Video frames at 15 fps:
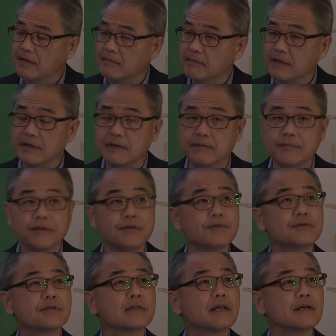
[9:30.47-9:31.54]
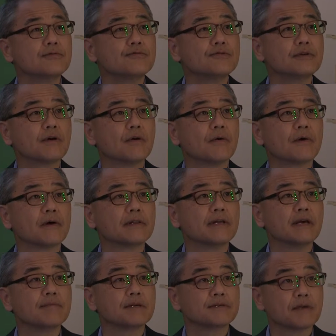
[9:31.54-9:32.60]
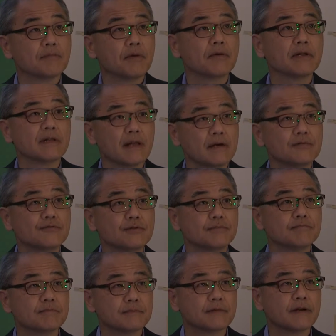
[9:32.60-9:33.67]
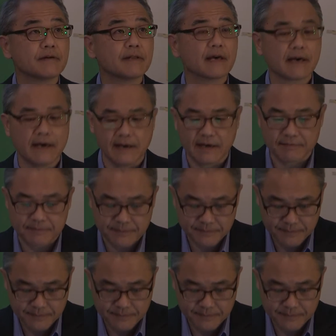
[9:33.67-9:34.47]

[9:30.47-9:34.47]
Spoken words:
the reduced lunch or the supported lunch, that kind of